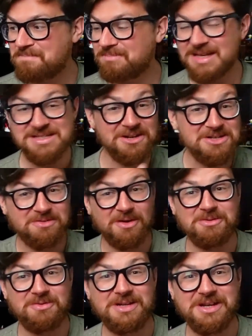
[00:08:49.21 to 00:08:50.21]
There's loads of
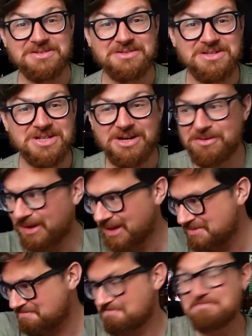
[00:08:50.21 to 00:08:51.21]
old videos on the channel and
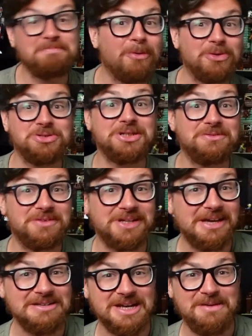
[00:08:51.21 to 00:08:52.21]
there's more
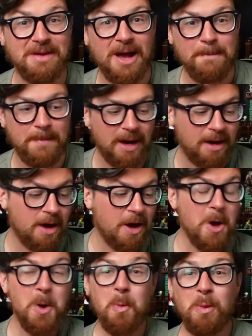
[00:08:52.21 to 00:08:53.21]
videos coming up, but
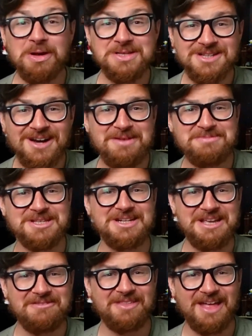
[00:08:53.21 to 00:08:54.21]
what a time to
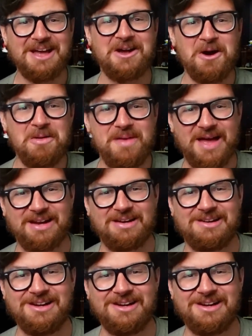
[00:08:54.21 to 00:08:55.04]
leave that comment.